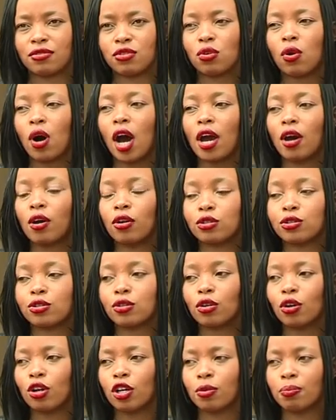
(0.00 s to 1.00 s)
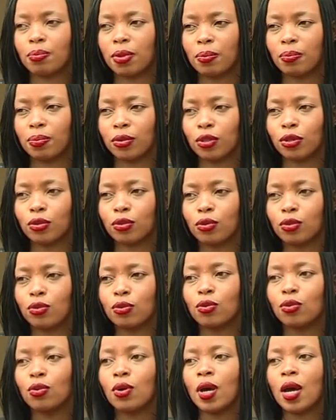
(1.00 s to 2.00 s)
So I also got people
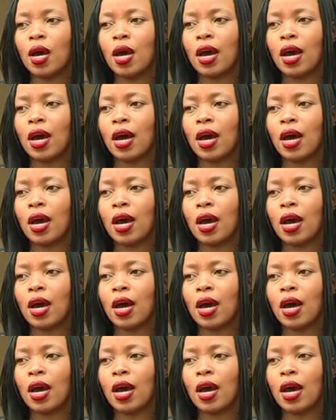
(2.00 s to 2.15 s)
who